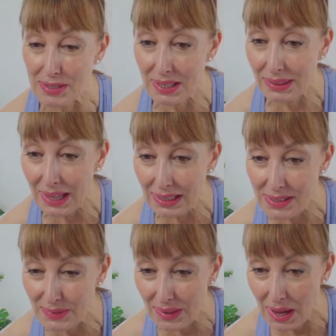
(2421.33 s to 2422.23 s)
So
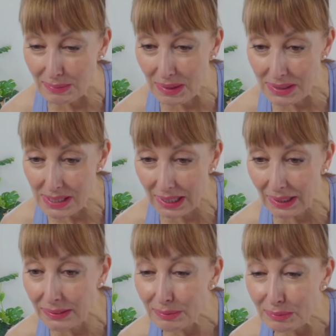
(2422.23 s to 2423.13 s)
thanks for that, Martine.